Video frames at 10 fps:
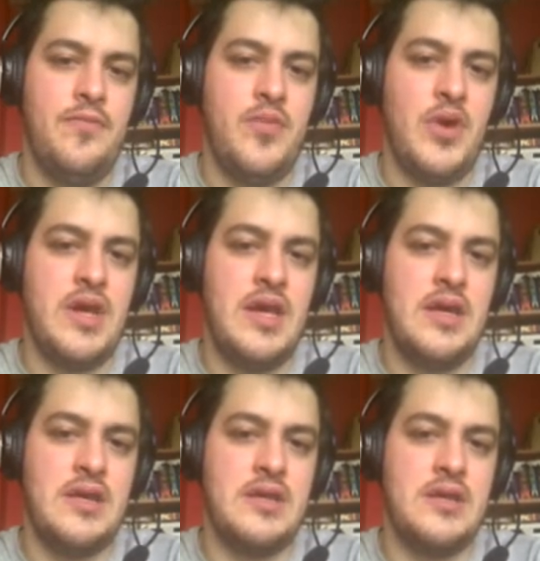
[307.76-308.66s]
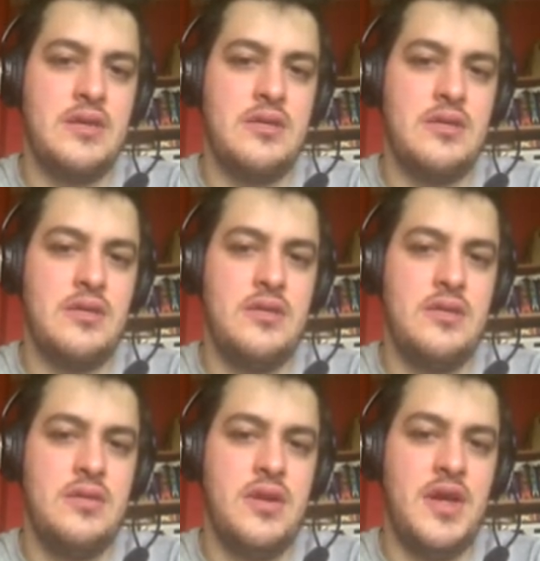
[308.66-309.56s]
Bunky is
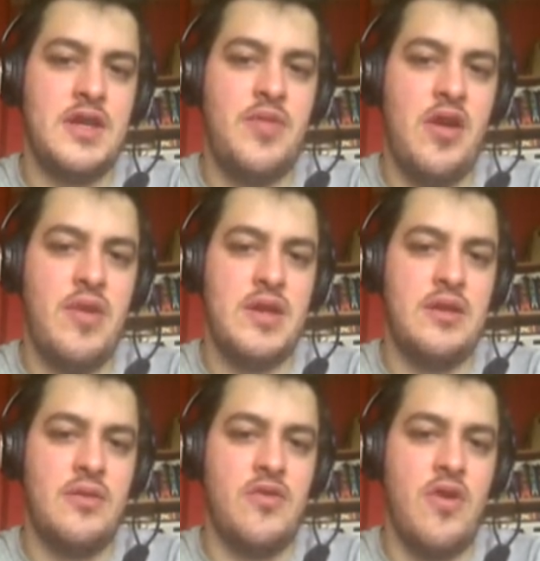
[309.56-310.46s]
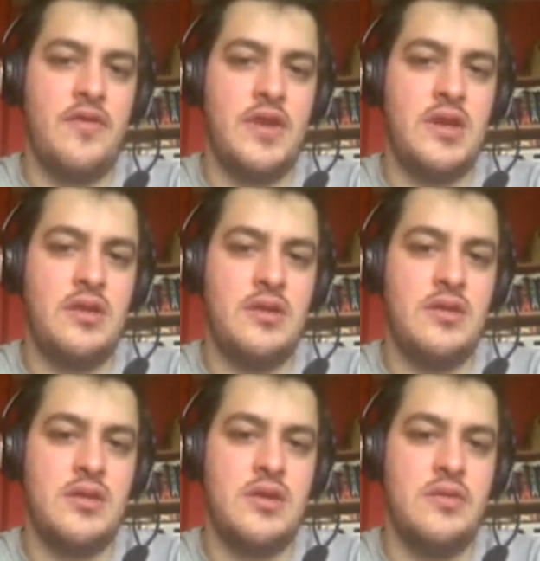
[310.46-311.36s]
experimenting with crafting,
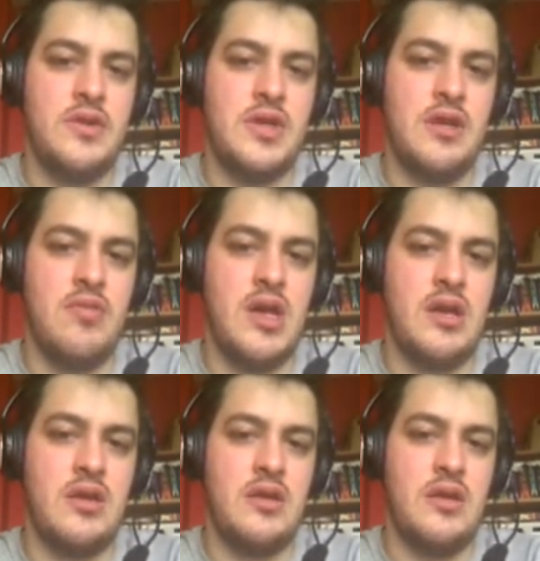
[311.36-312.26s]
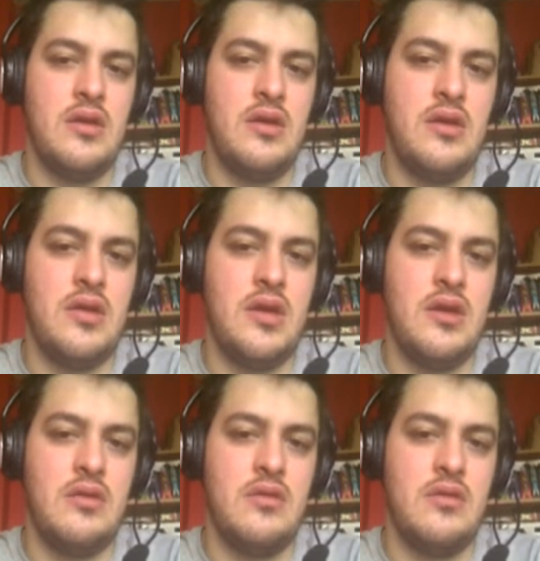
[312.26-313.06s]
see what she can make, I think.